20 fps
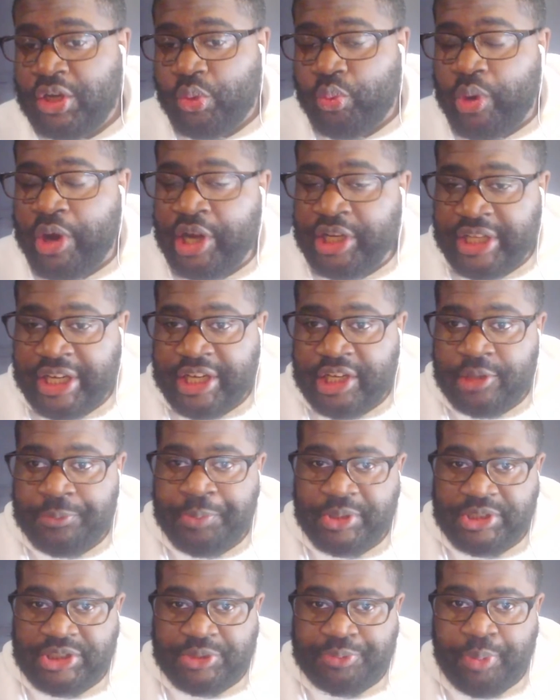Where are they going to
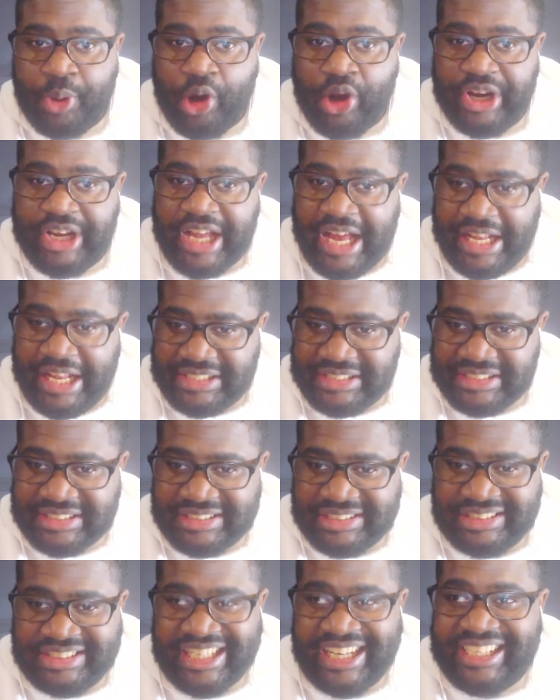put Sparty at?
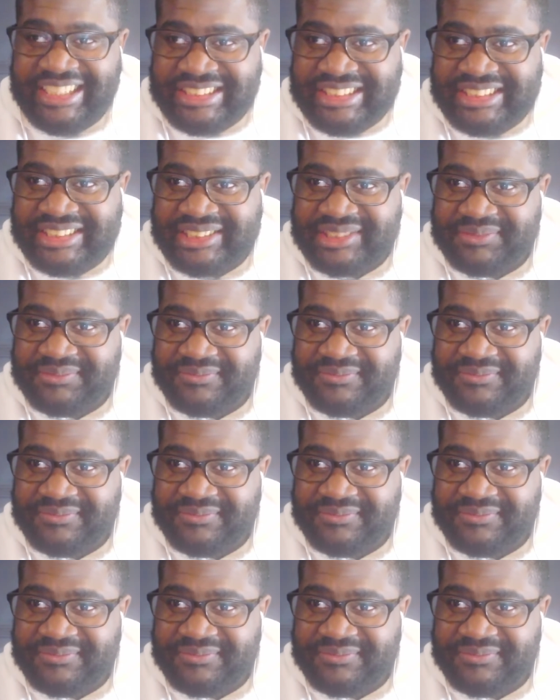Six?